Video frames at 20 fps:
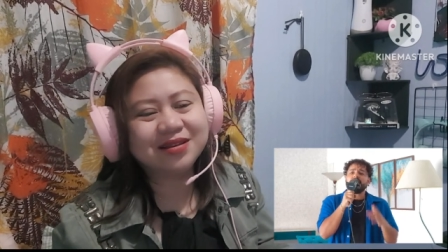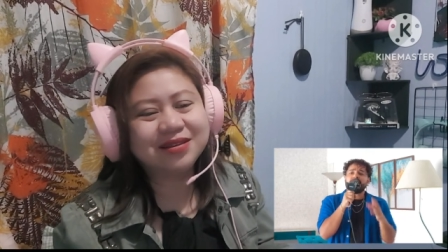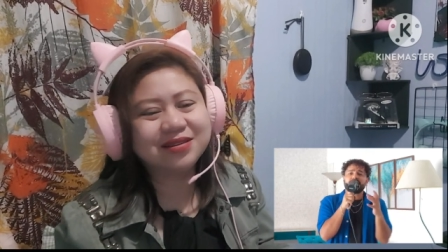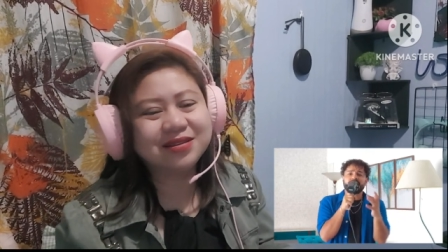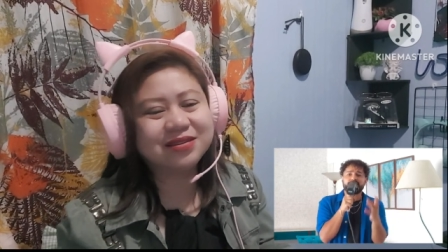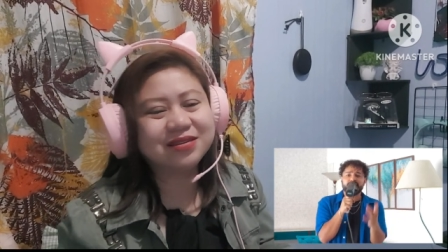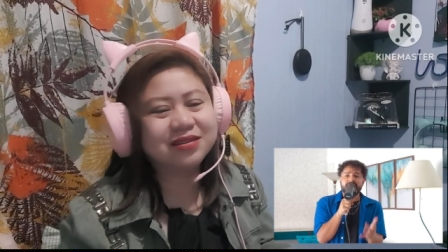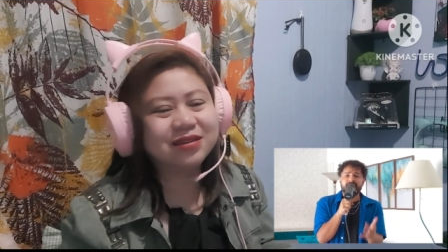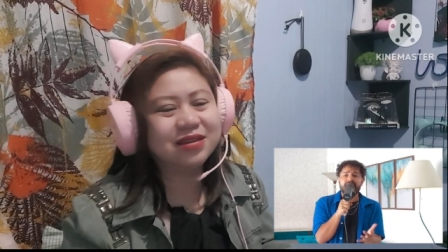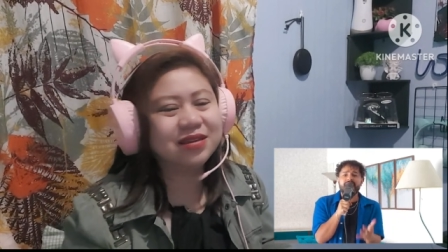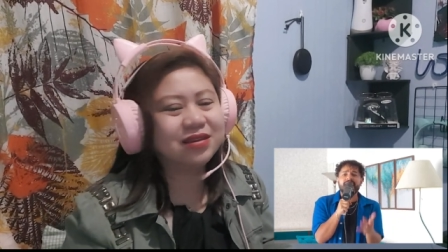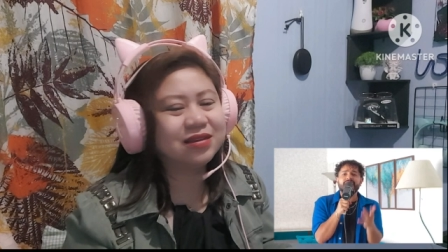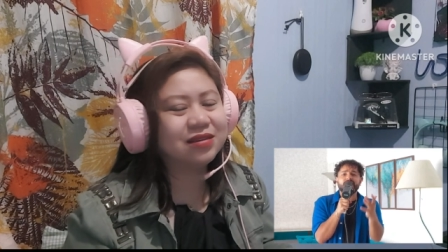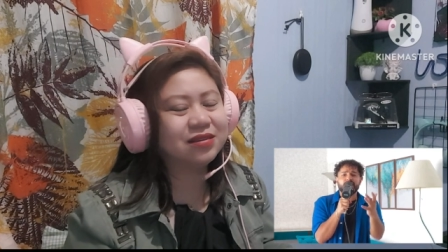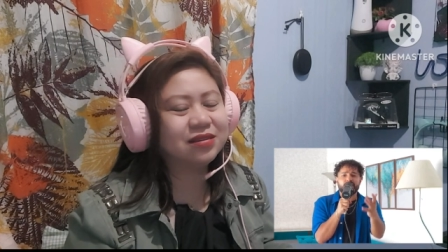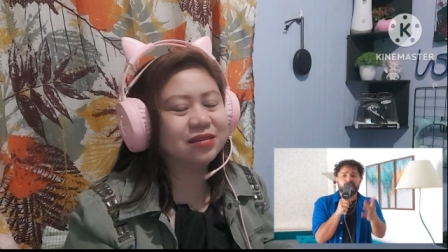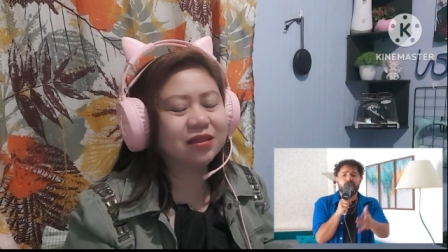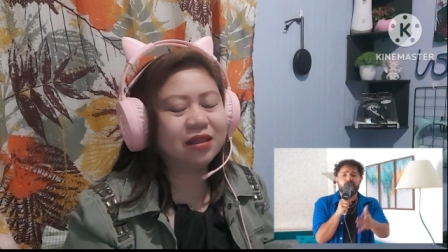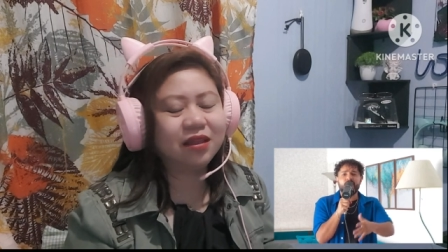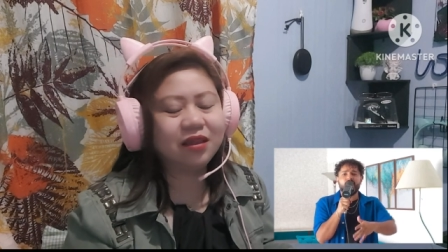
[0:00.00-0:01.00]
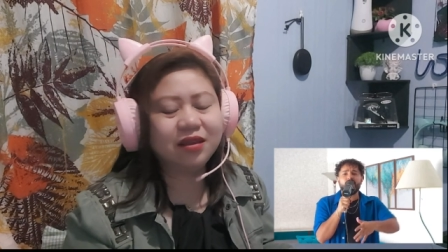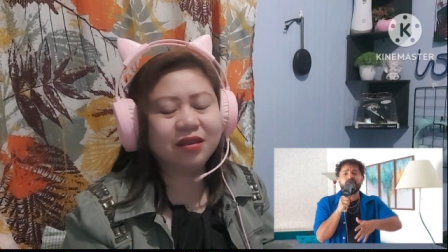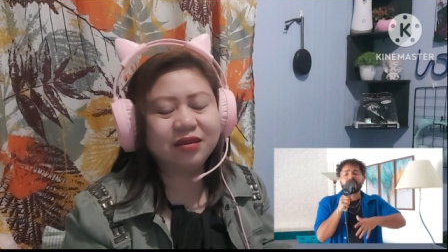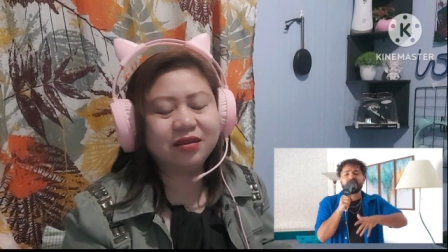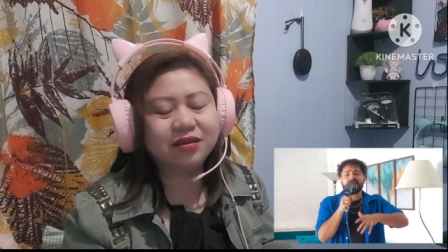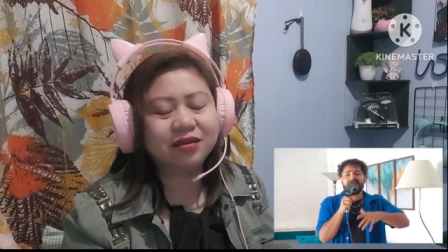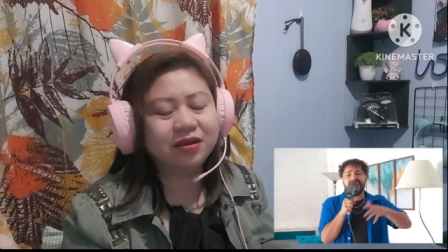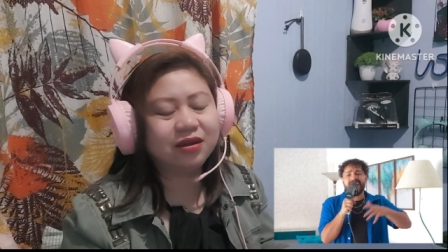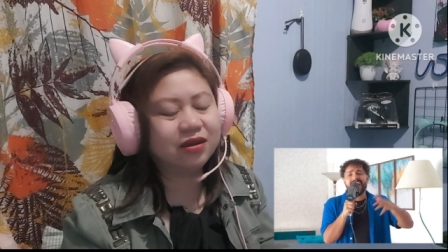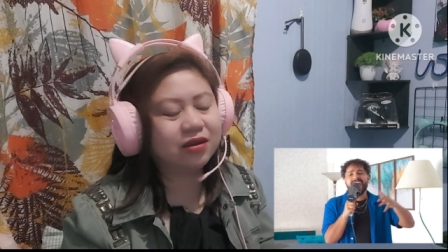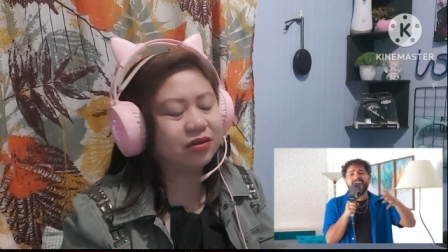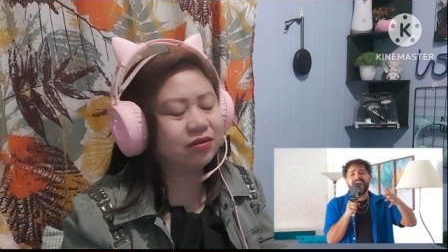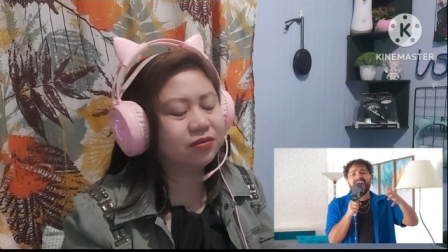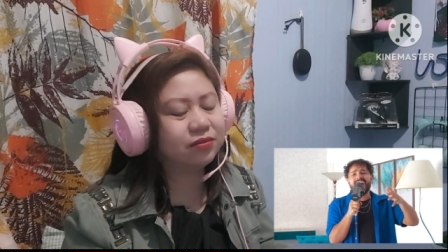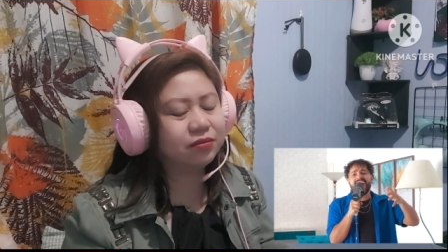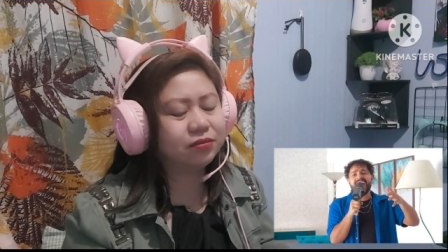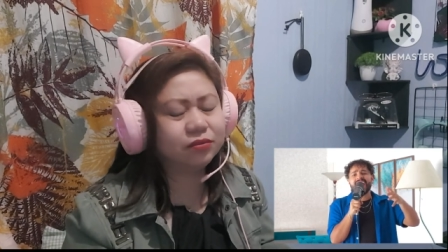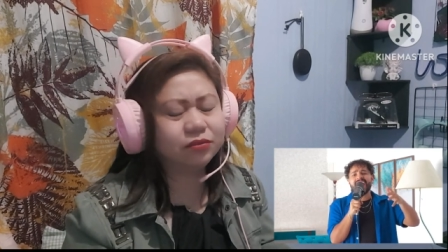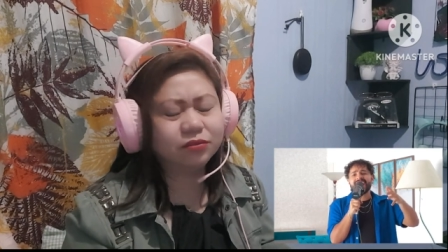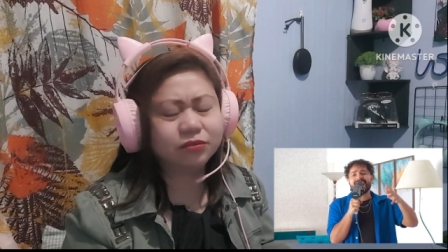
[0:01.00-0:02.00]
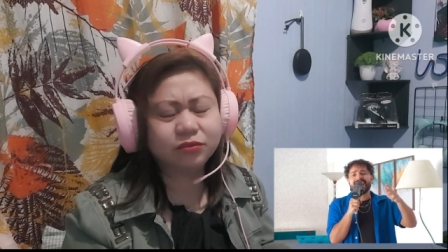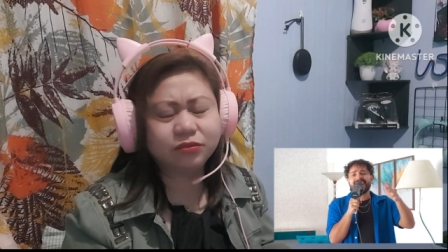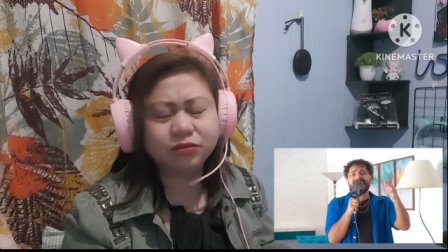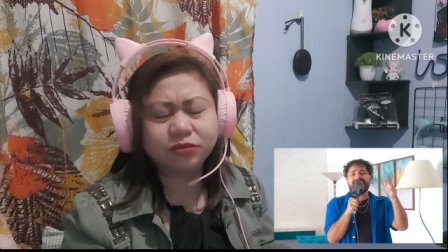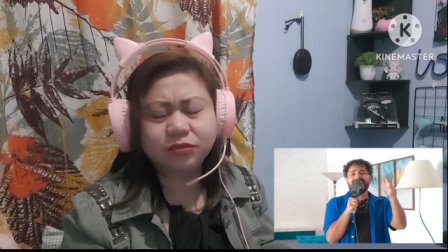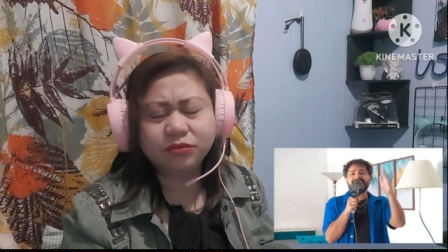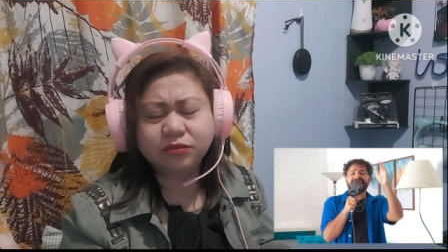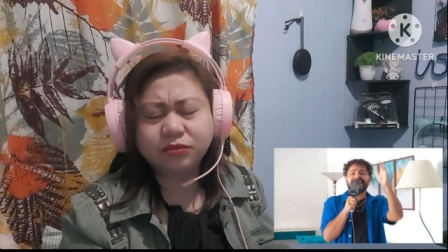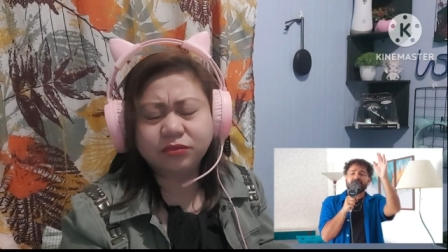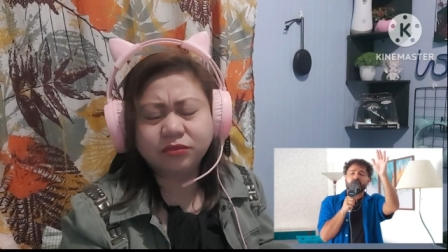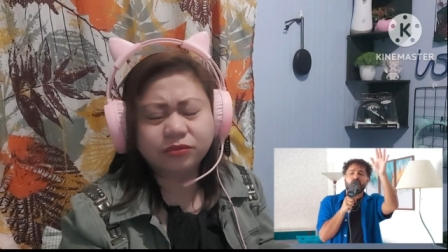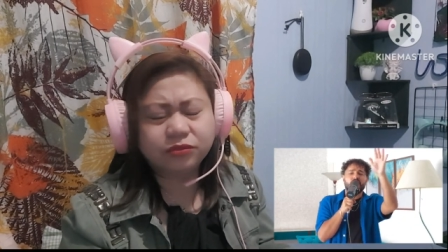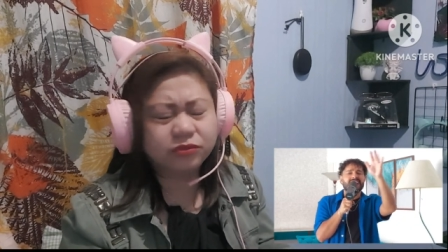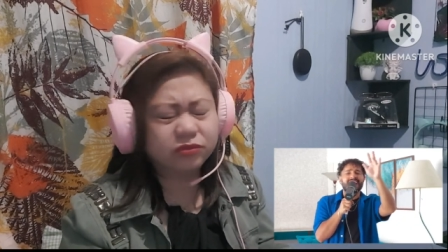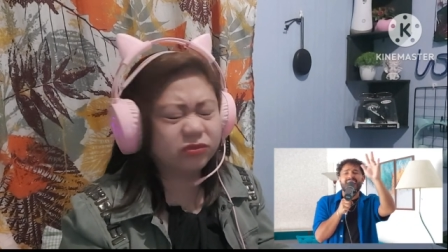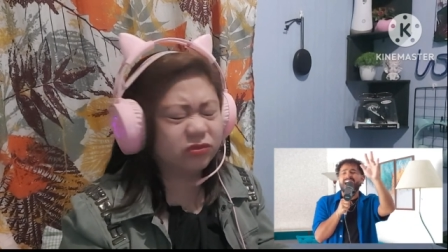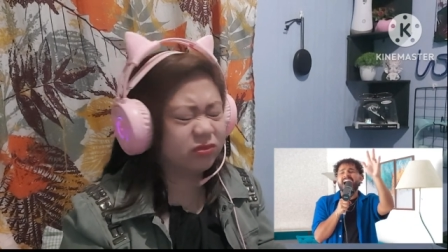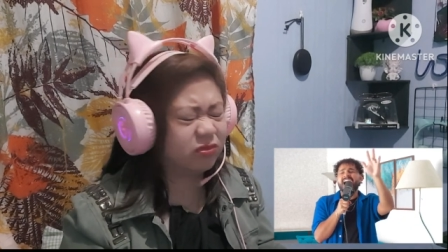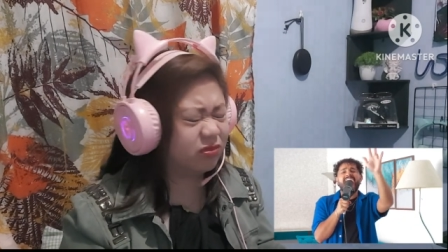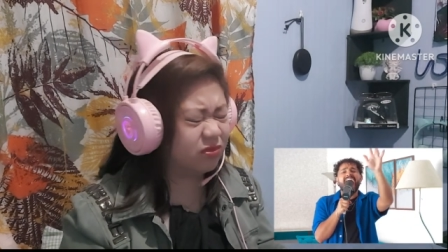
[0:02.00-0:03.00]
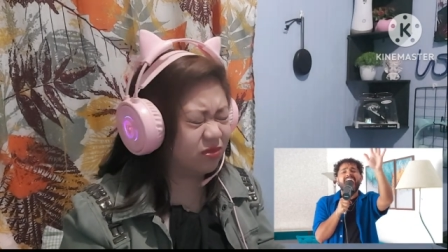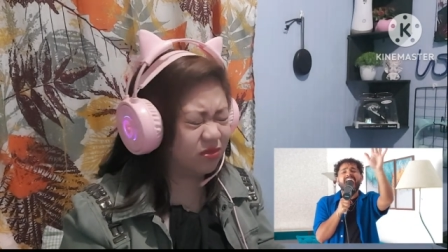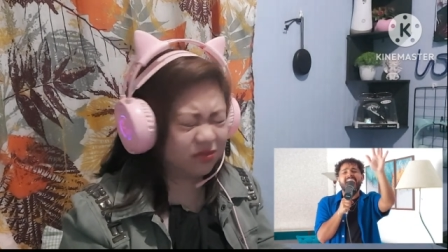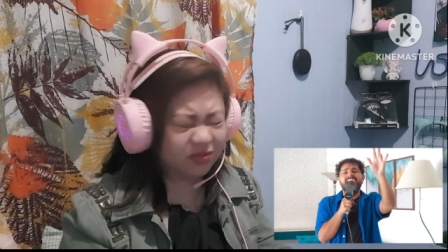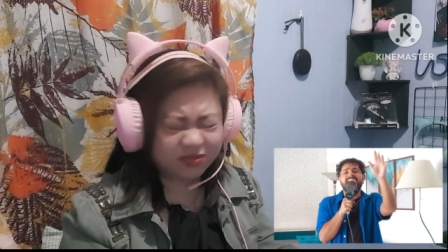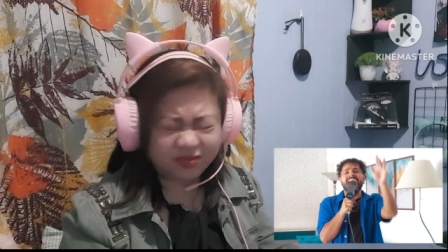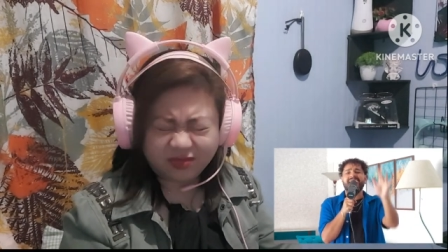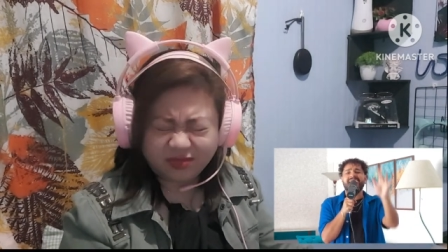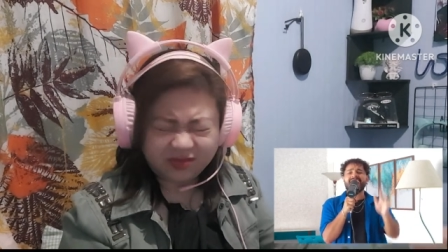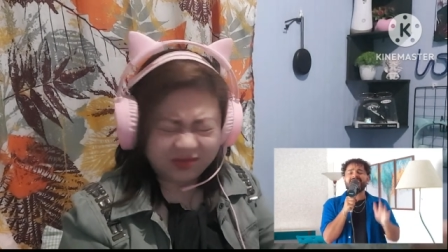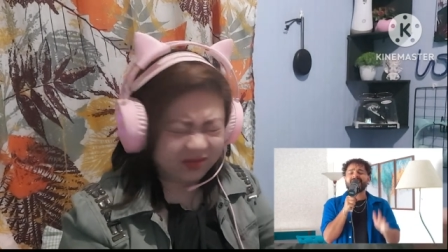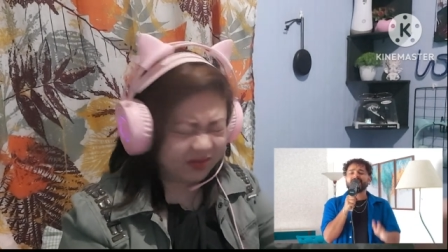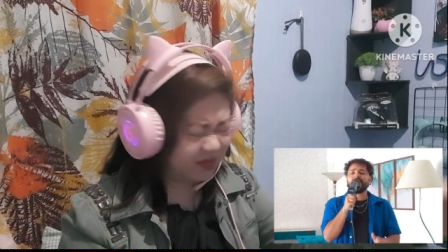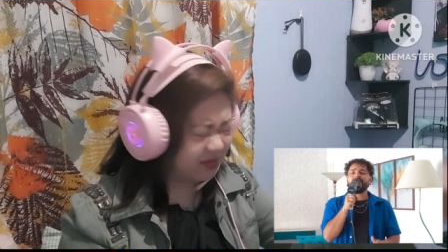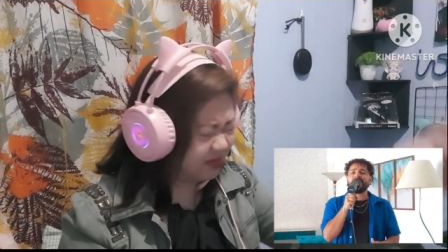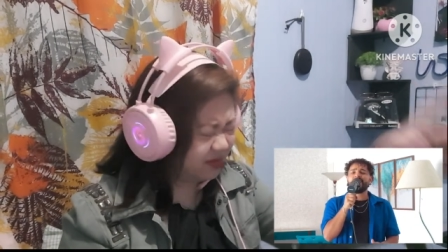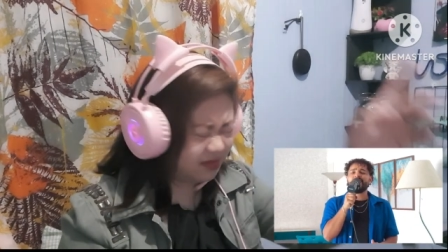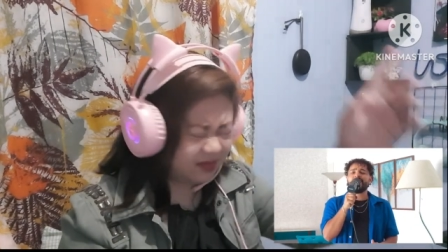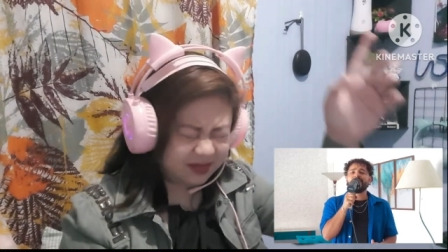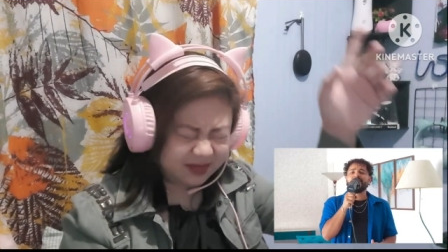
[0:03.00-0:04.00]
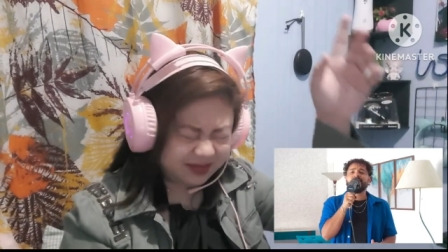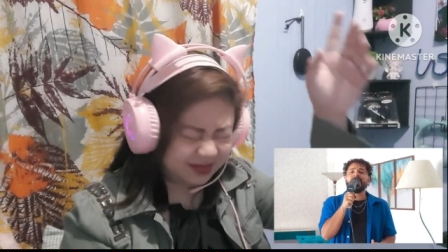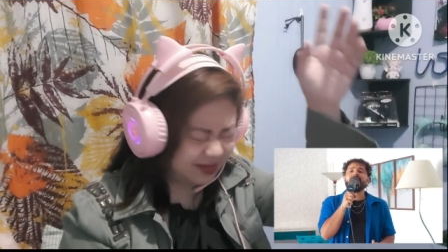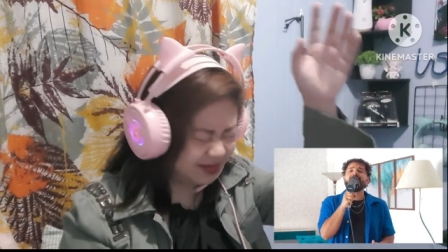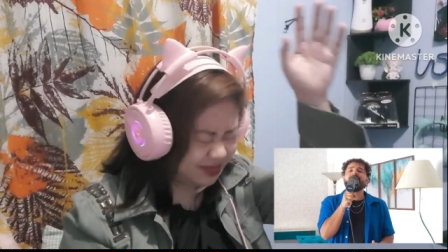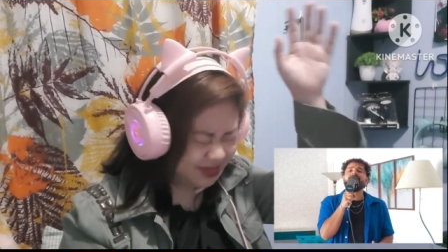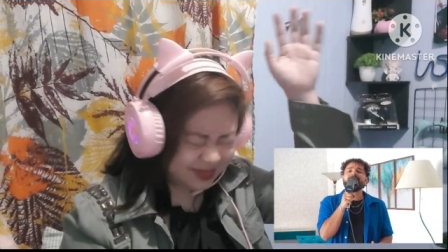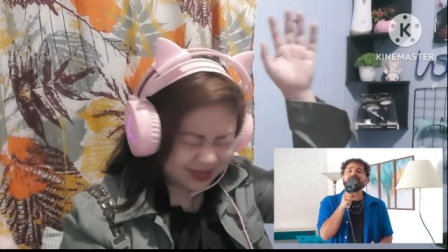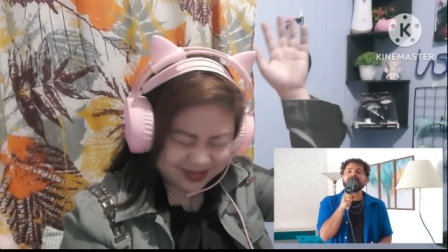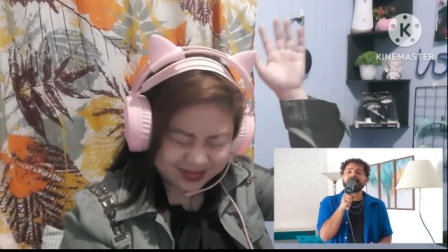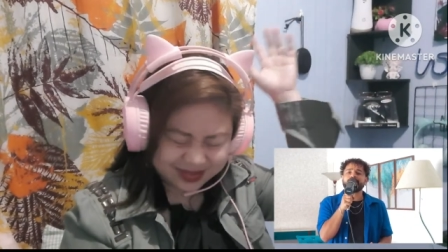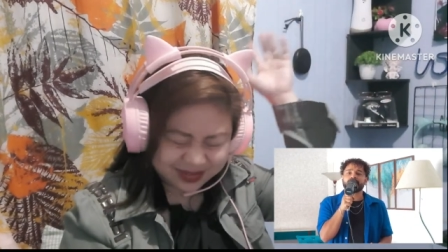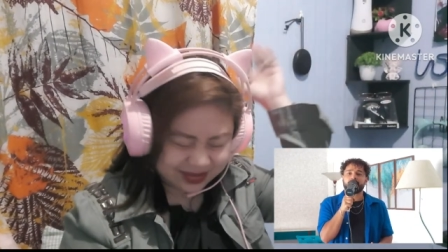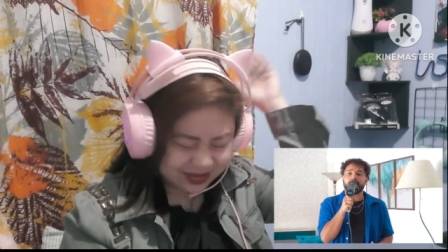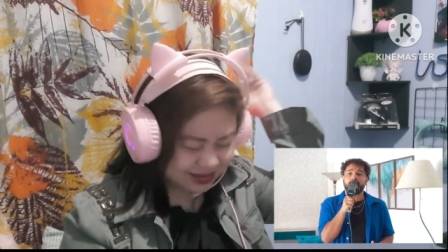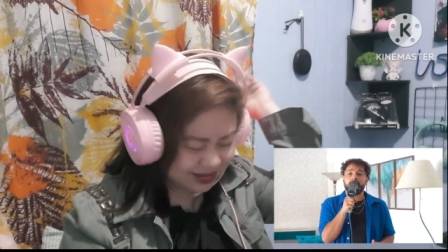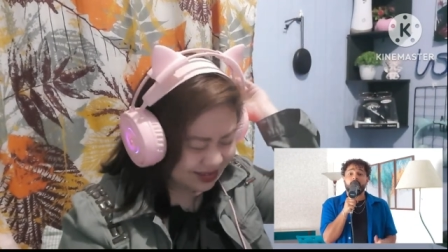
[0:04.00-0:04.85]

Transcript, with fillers: and thank God we're together.